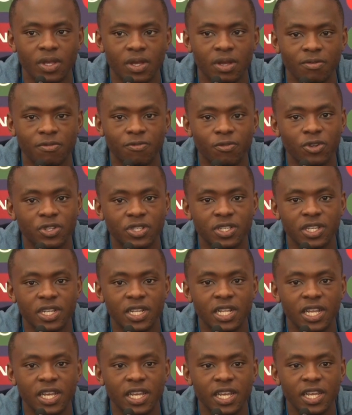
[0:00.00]

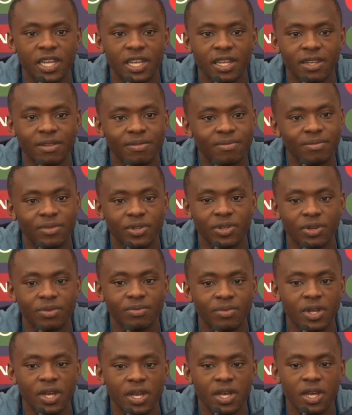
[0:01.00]
Unfortunately, you know,
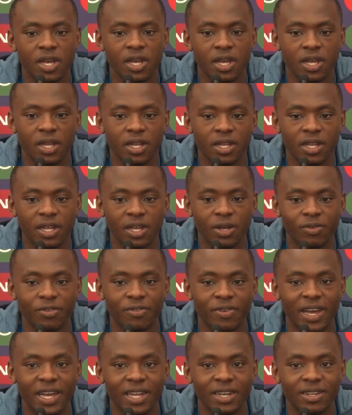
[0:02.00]
we've
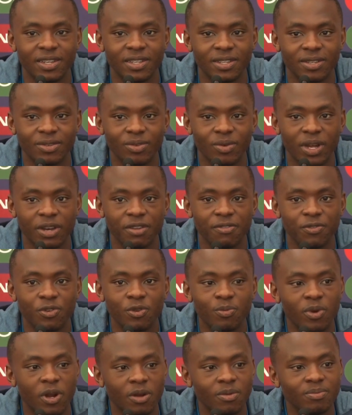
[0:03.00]
had quite a few
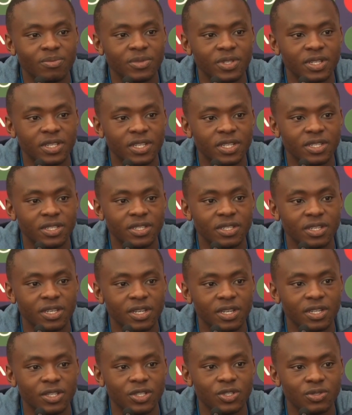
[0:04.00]
problems in this
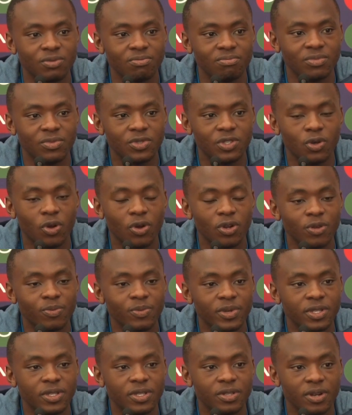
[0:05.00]

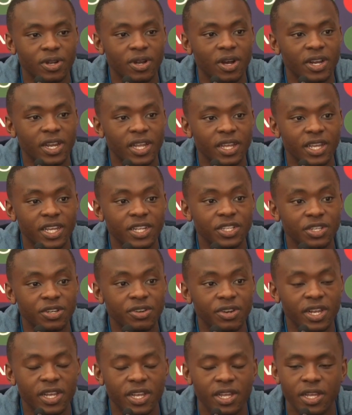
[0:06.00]
tournament regarding
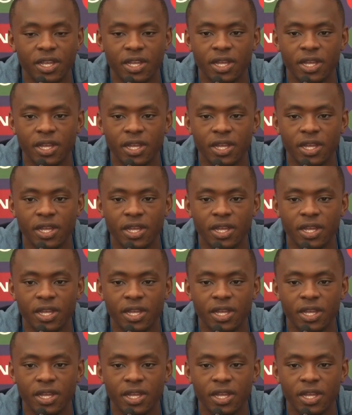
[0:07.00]
injury.